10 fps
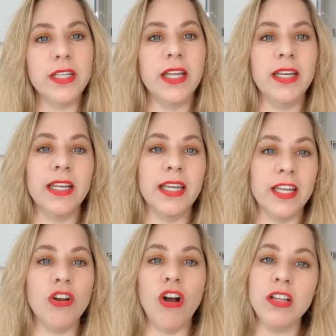And again,
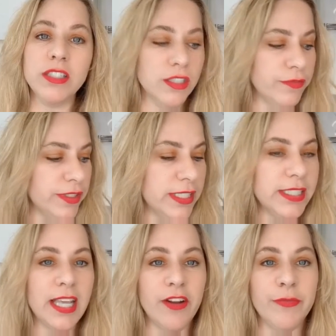all surfaces that
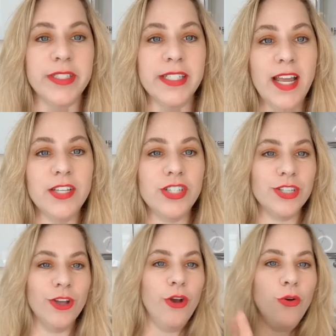have been touched
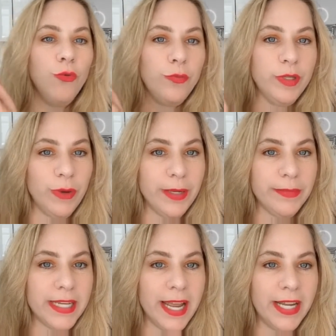will be wiped
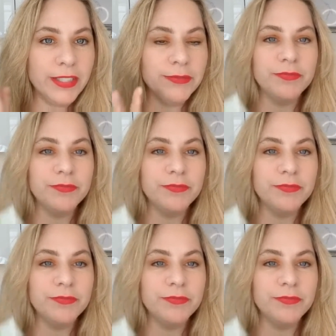down,